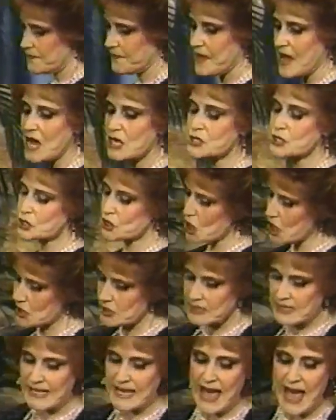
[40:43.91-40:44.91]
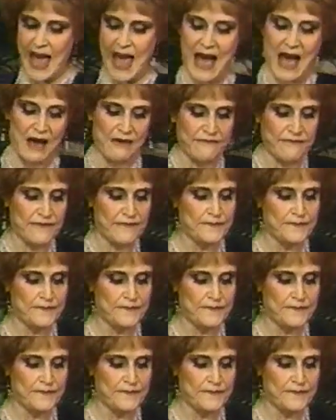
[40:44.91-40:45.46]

They certainly have.